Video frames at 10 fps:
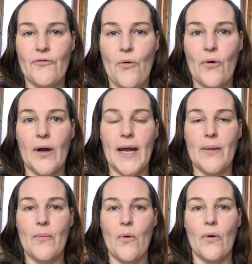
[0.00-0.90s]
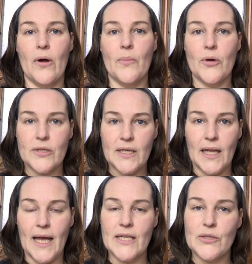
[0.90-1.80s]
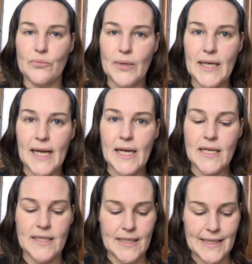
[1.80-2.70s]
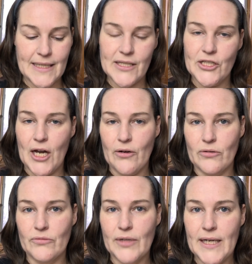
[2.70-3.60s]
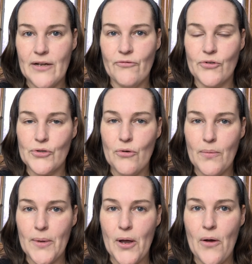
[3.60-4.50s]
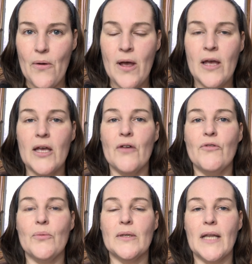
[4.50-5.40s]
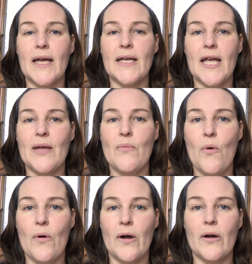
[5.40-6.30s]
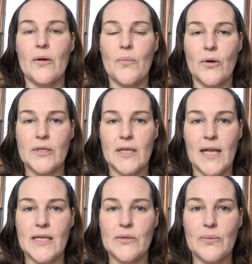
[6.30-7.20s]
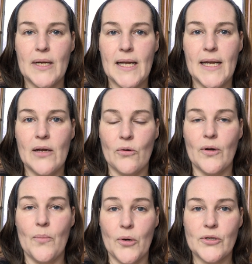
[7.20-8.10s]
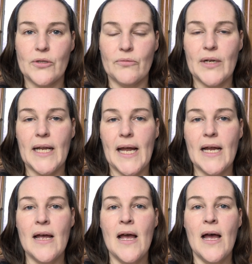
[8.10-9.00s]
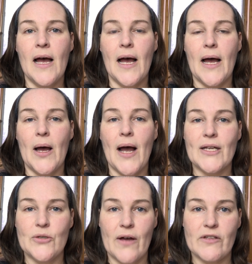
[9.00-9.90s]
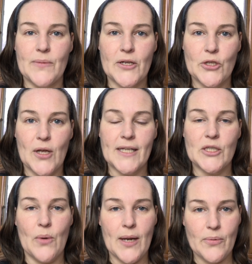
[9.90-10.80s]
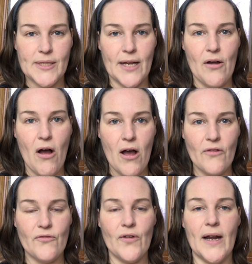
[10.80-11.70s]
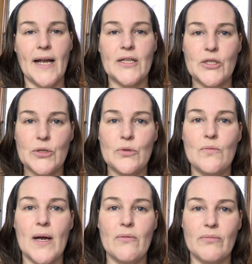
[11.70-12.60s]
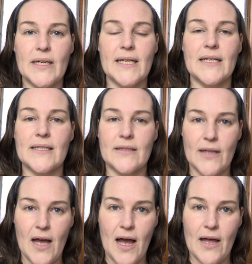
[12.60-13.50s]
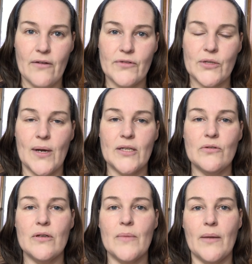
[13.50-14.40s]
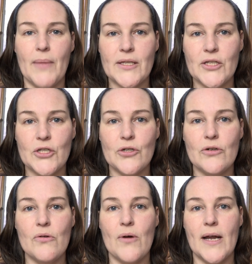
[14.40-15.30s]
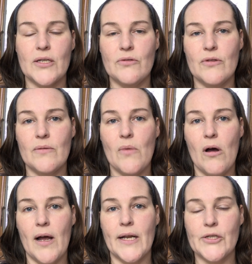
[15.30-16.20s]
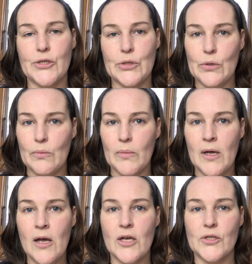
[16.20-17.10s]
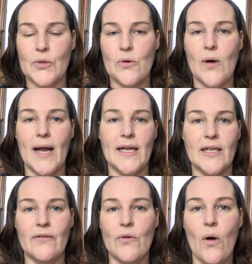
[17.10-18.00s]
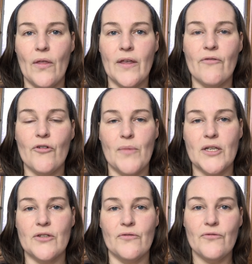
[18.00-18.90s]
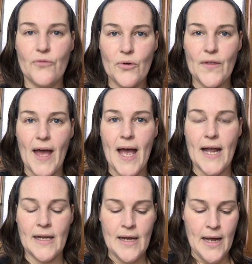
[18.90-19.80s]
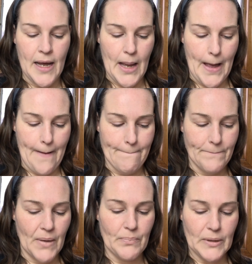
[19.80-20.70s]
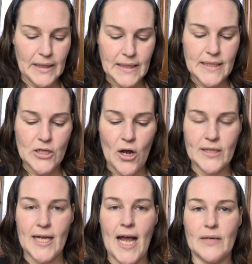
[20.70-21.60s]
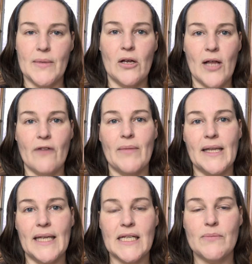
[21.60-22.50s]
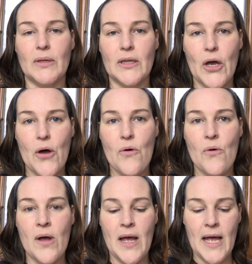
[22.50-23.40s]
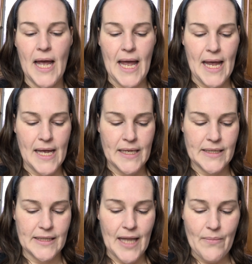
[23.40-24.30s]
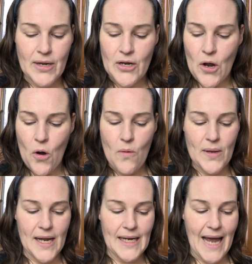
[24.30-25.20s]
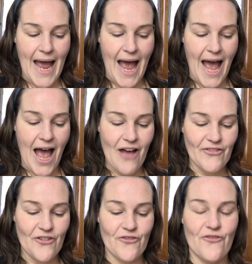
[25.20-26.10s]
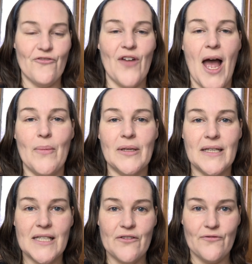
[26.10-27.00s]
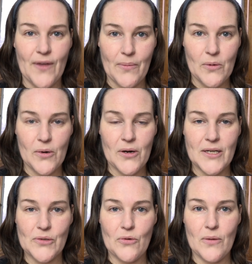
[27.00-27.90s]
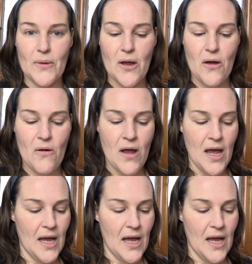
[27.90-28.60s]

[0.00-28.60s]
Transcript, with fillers: for a more personalized reading because this is a general reading for Scorpio. If you would like a more personalized reading or a personal reading, uh, I do have a special on, it's 20% off and I do my readings live. So I do them on Messenger or I do them on Zoom. So I can give you all the information for that. Um, but please contact me, I'll have my links below and let me know, but have a fabulous February, Scorpio.